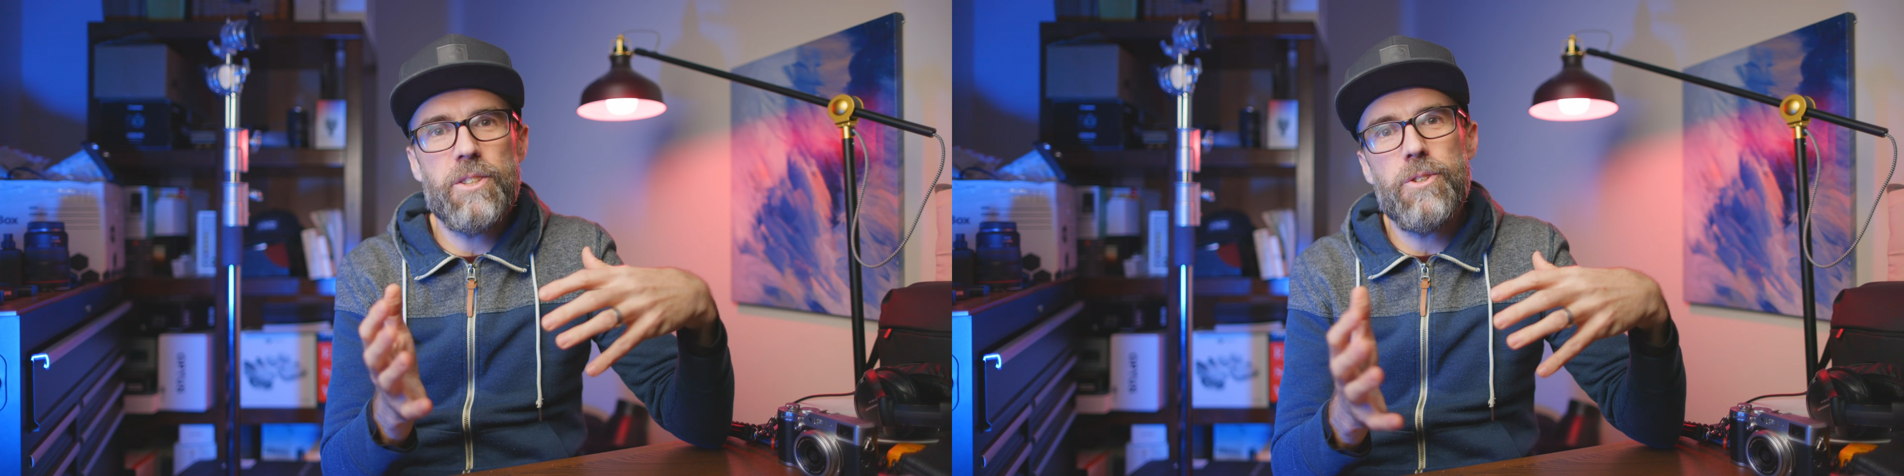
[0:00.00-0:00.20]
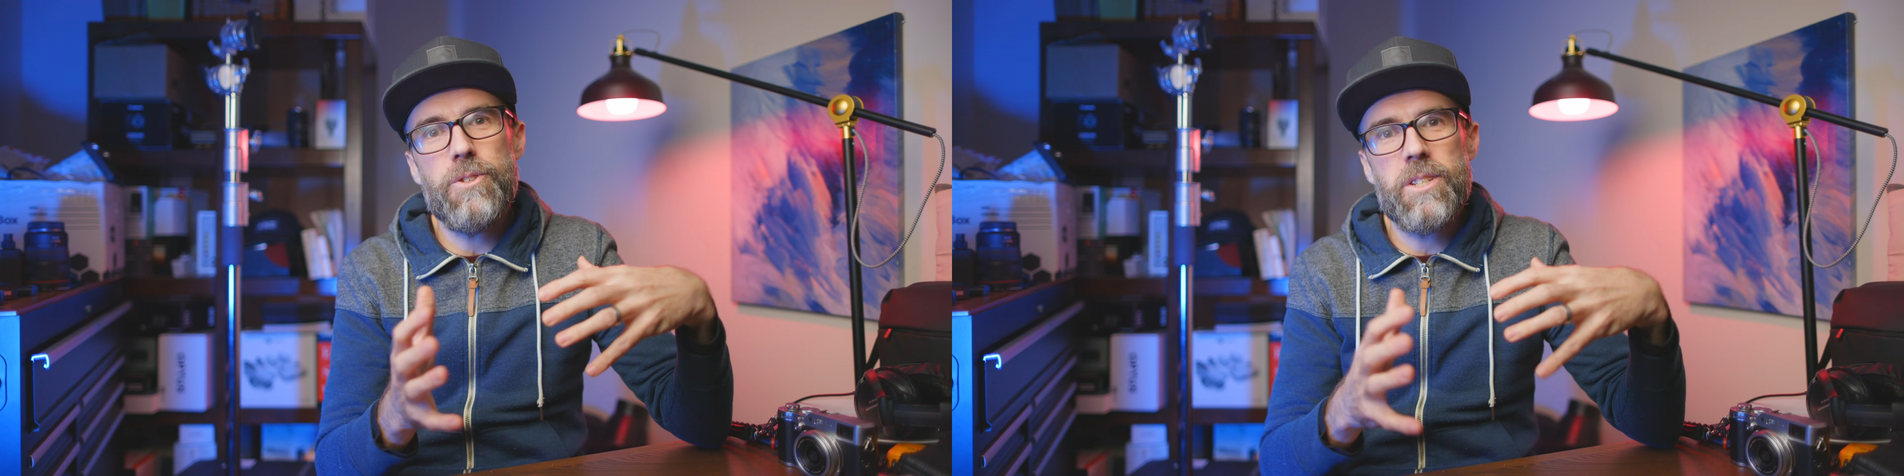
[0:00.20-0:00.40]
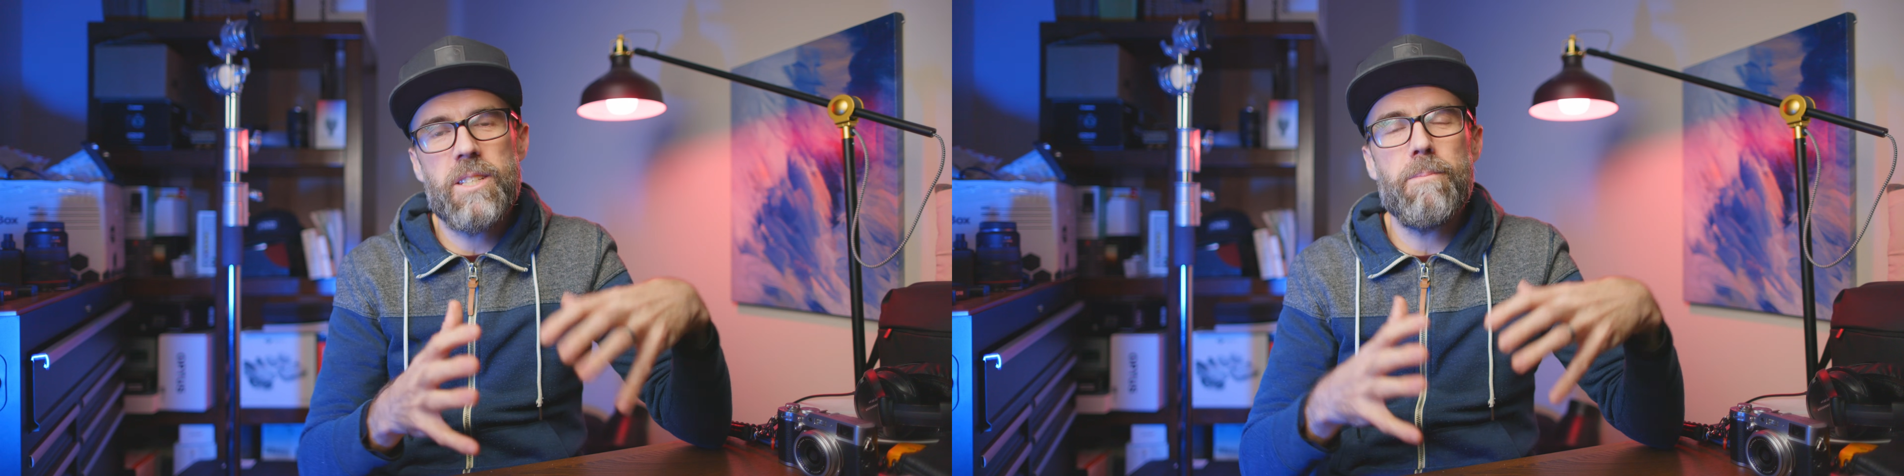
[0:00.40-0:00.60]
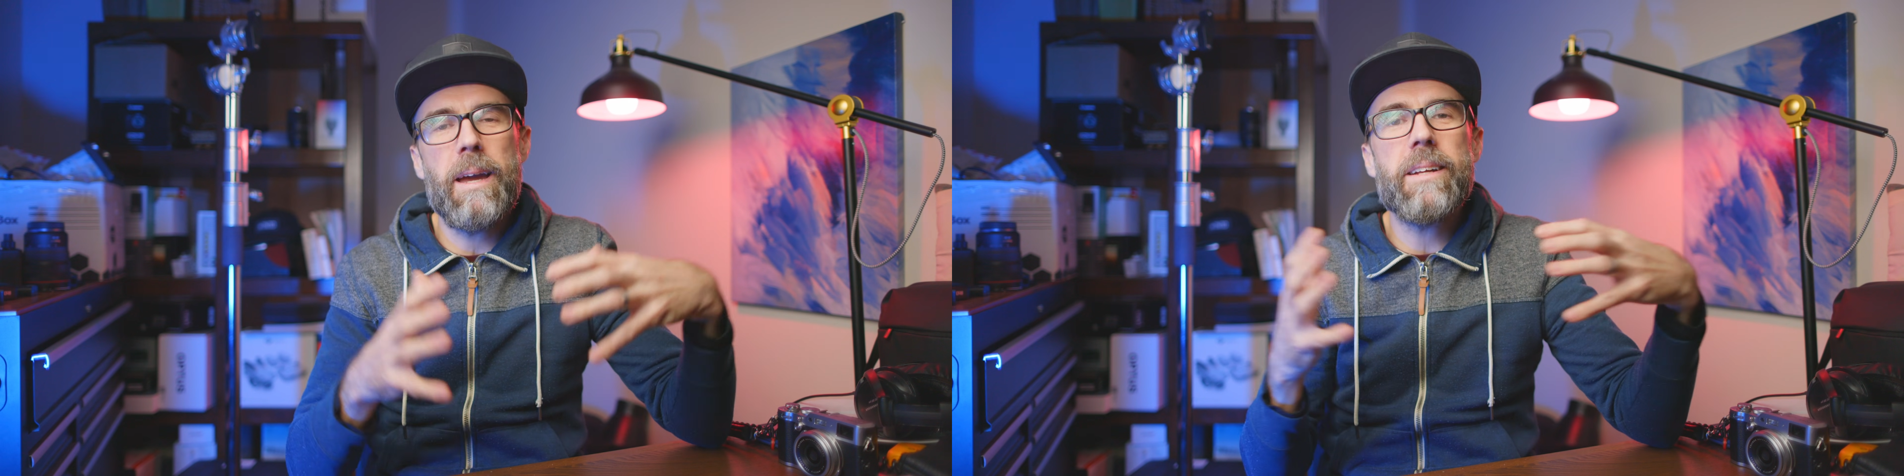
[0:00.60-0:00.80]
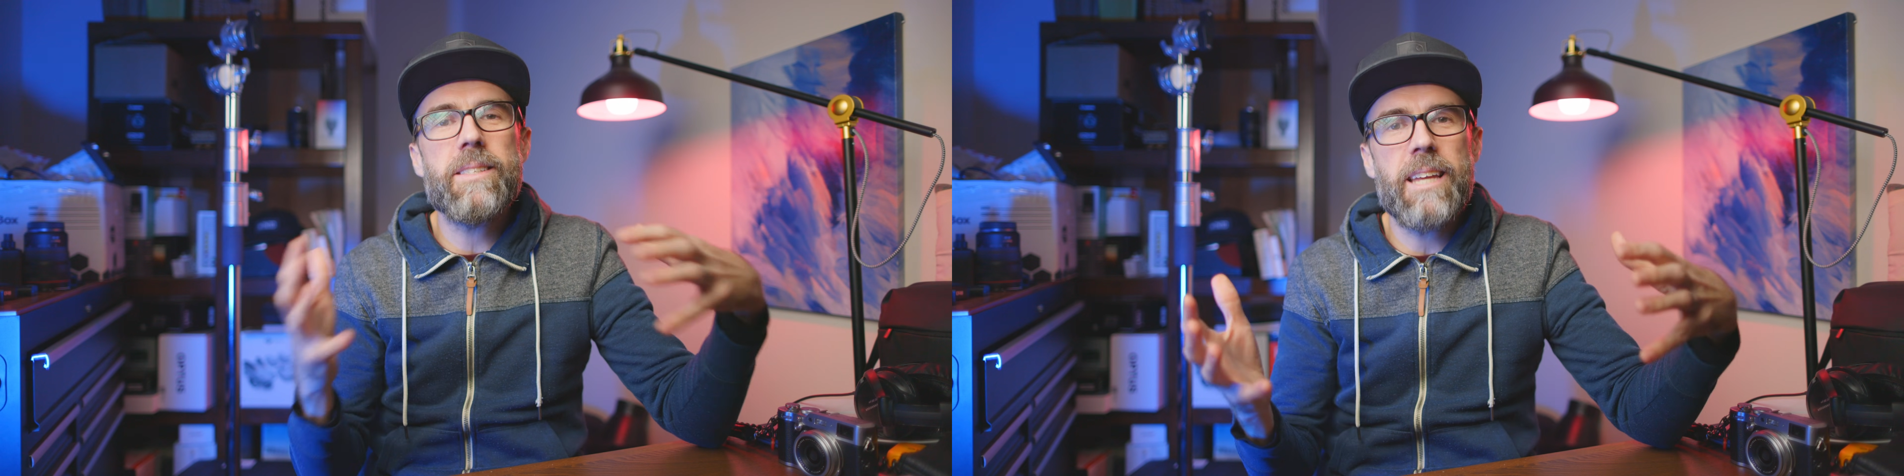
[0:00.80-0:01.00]
do just to
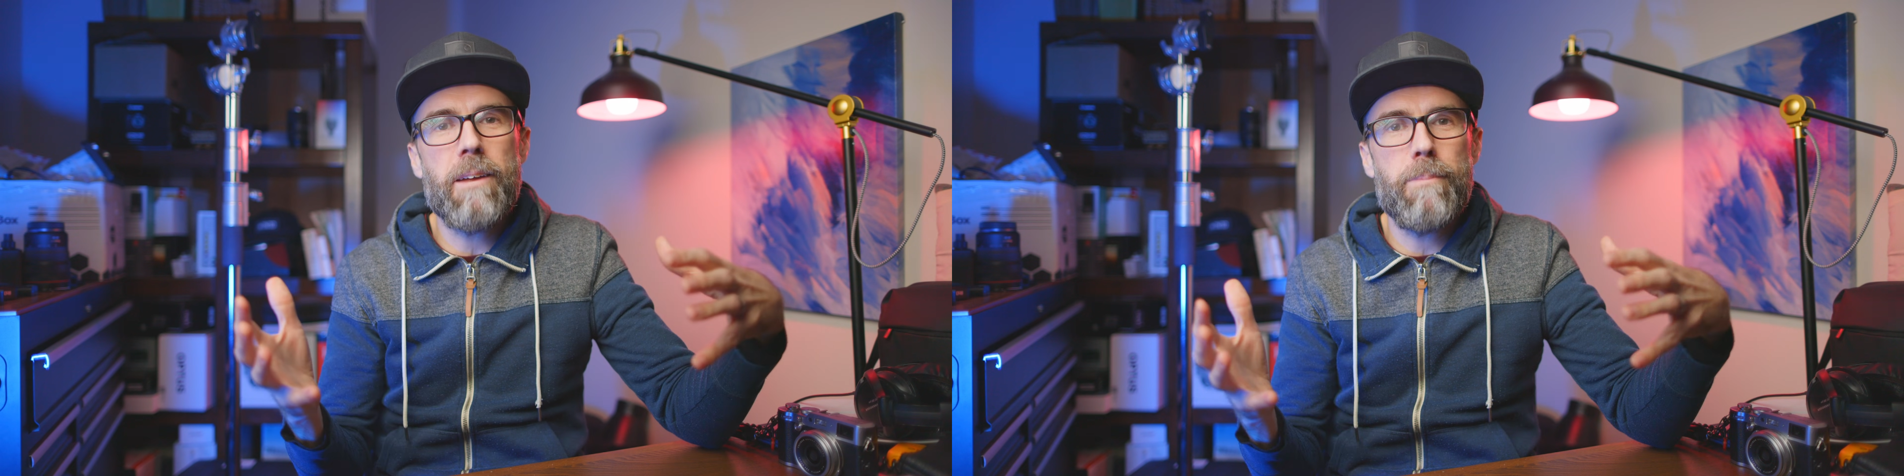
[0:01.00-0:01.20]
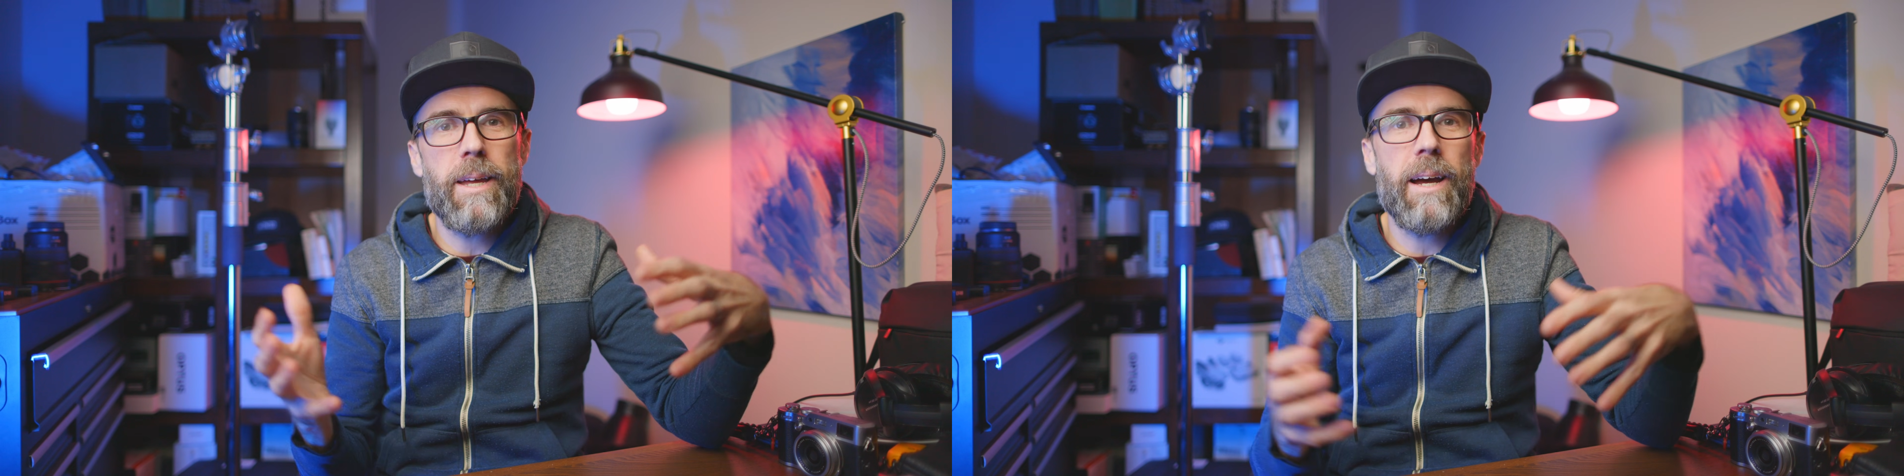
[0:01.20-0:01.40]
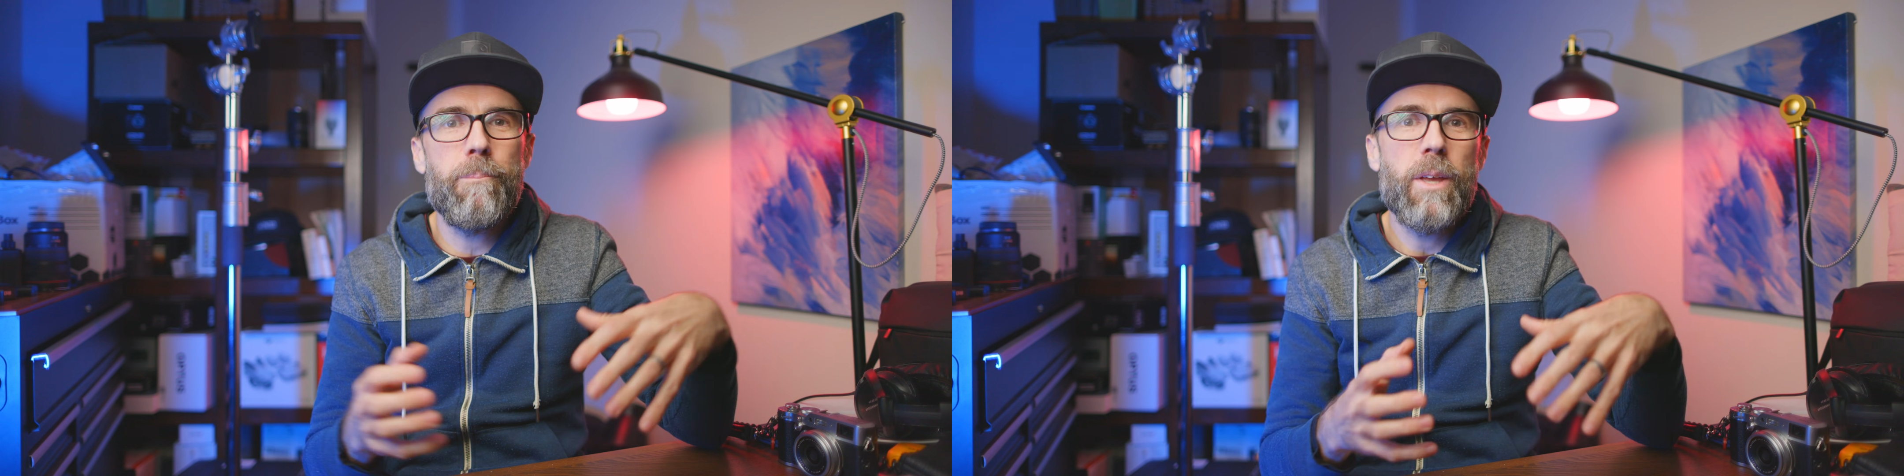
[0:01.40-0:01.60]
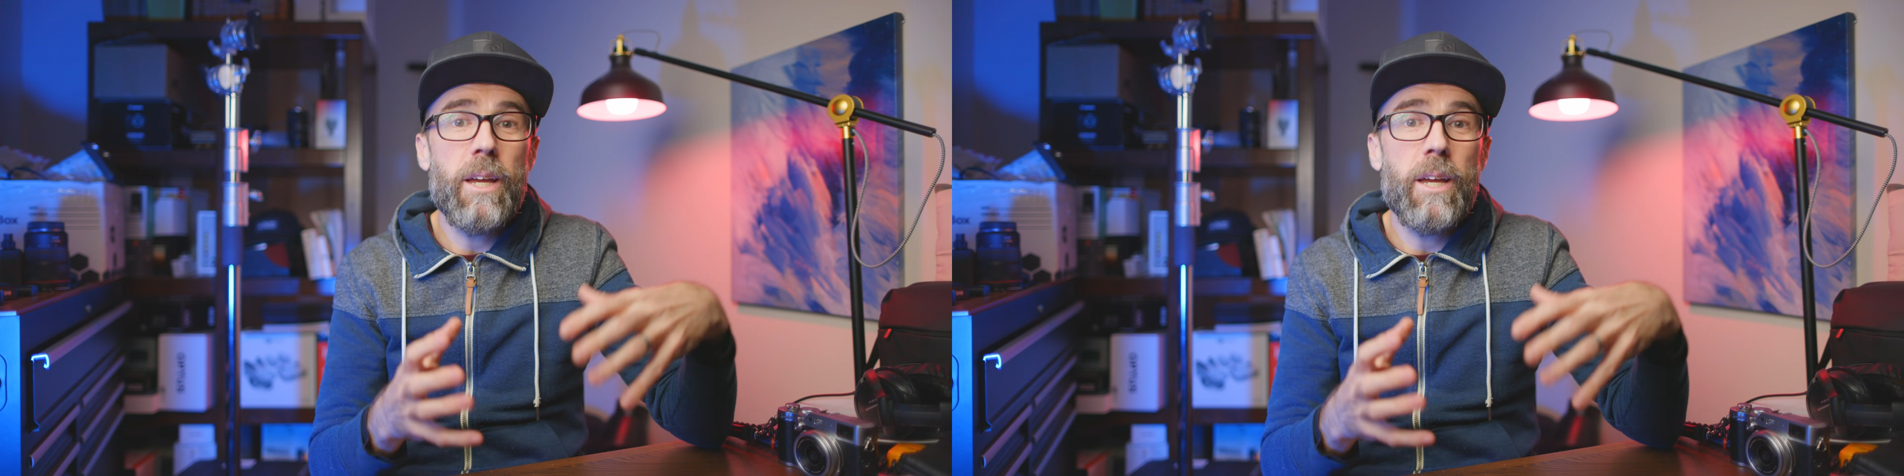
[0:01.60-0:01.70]
make it sound better